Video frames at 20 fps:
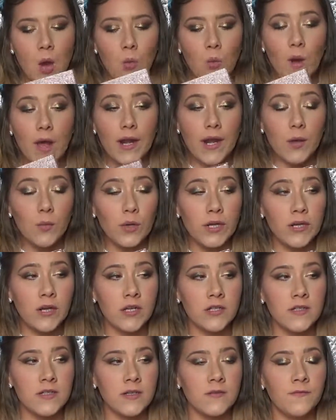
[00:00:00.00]
When I went
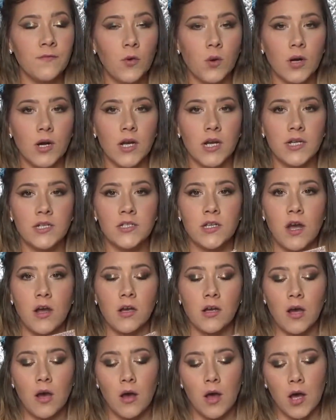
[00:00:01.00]
on
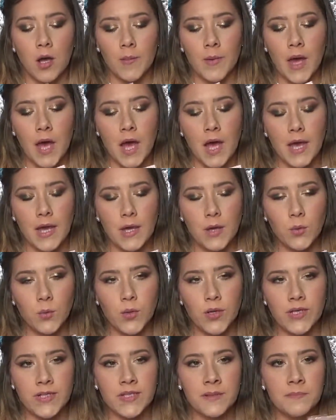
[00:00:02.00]
Sephora.com, I
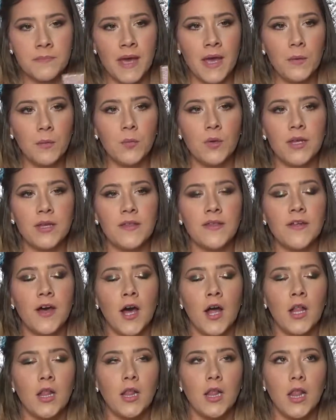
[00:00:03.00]
was met with
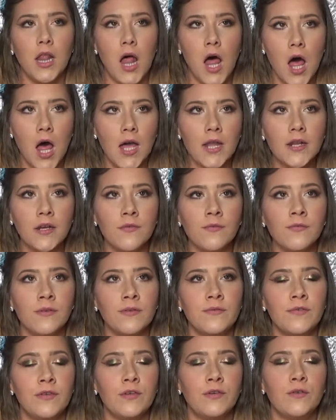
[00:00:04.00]
a lot of
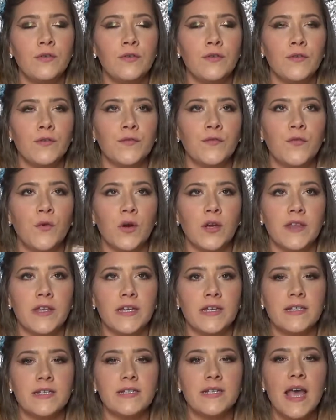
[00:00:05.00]
reviews for
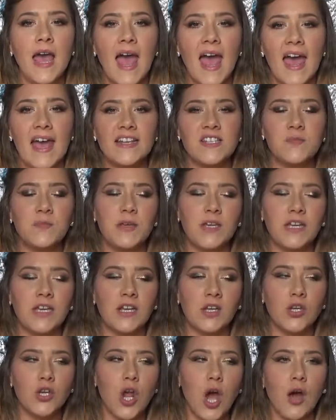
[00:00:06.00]
this as
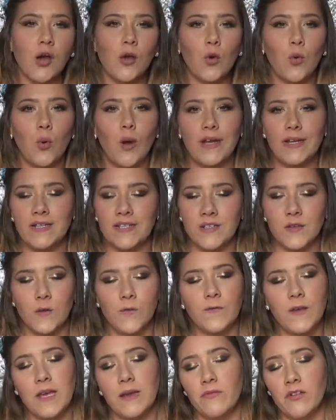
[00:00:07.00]
being not quite so
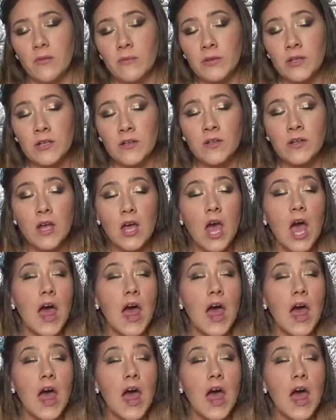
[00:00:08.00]
favorable.